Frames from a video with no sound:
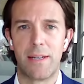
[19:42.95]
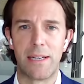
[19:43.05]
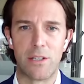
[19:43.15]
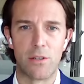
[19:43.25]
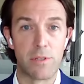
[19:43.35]

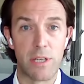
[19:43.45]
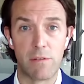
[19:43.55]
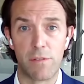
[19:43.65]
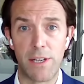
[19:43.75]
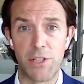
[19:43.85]
and obviously
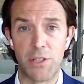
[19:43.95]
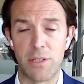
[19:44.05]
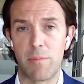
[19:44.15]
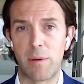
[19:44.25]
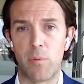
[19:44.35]
inflation
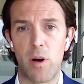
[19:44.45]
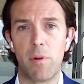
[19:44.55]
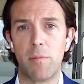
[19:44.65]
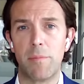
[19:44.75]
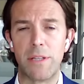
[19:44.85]
is a big
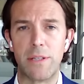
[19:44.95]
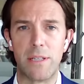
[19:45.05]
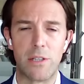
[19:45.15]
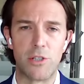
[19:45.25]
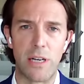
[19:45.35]
problem
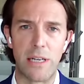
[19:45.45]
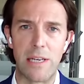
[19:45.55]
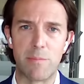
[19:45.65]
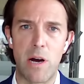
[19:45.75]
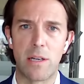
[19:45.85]
in the
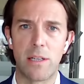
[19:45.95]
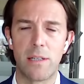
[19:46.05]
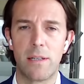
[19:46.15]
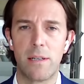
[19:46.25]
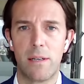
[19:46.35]
Chinese
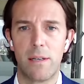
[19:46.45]
market,